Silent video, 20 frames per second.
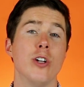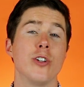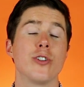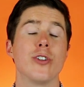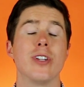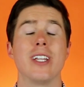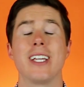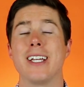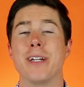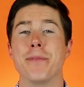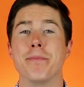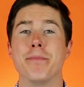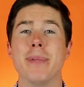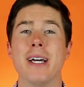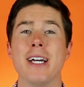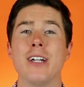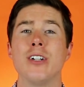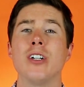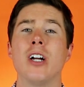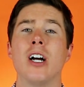so they can
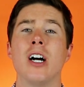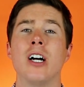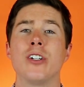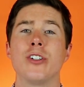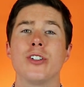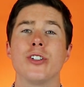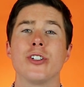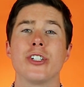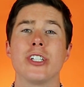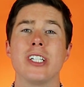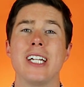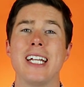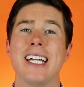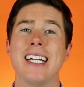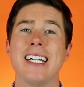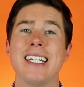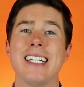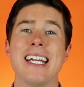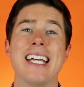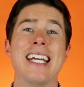better
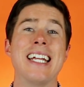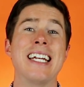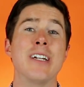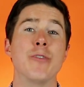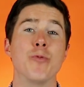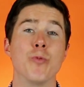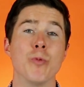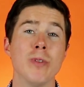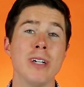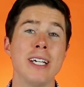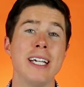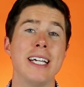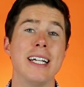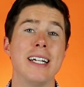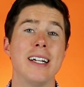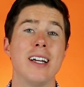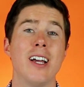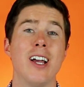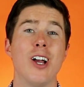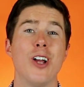understand and
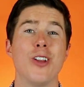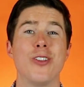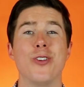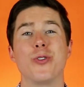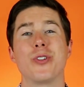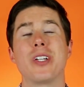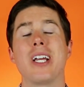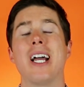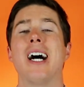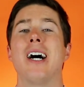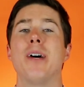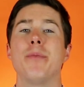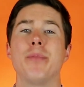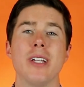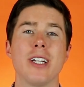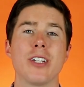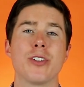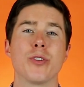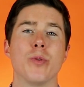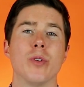read those
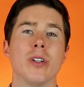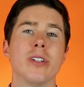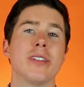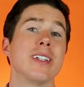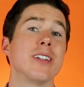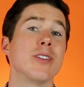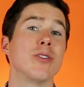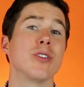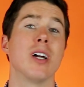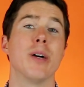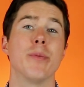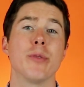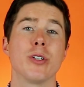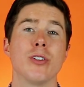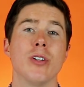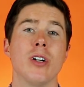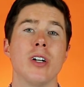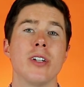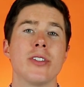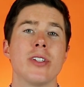complex words that they'll come
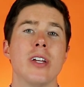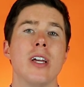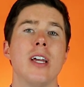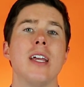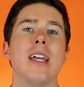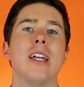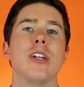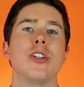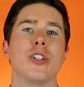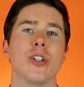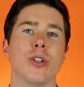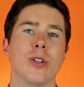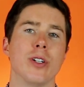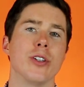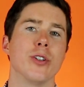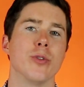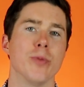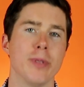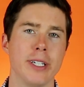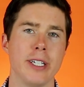across
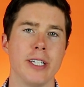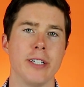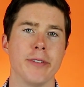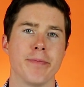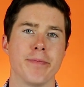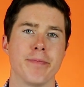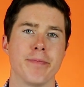during their reading.